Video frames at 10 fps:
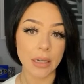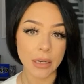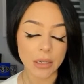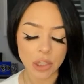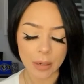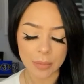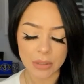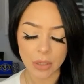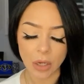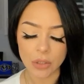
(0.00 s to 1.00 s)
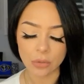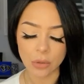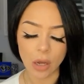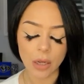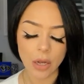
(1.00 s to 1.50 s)
Egypt not too
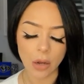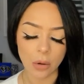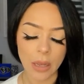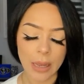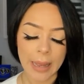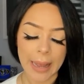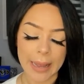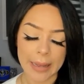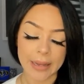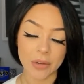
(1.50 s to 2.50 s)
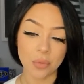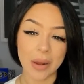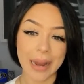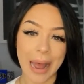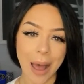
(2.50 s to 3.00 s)
long ago. And what
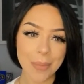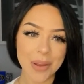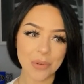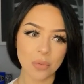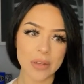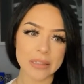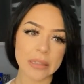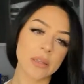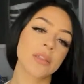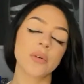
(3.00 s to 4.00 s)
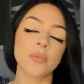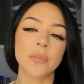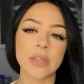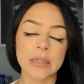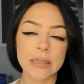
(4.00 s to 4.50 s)
happened was that
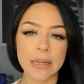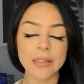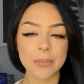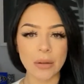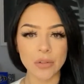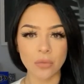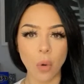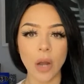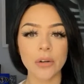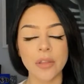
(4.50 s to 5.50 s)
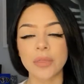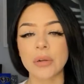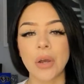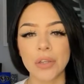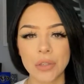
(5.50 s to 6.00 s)
the intense amount of water that
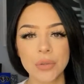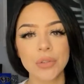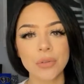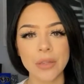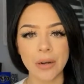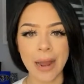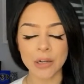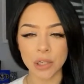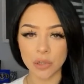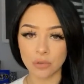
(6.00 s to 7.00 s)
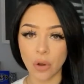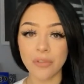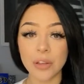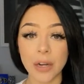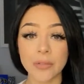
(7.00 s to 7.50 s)
they're not used to there actually drove
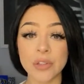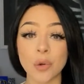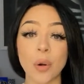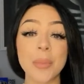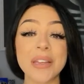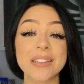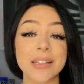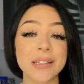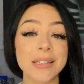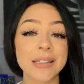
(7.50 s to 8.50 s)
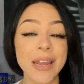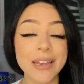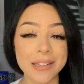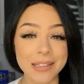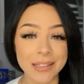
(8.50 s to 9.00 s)
a lot of scorpions and
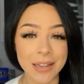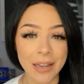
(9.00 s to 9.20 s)
snakes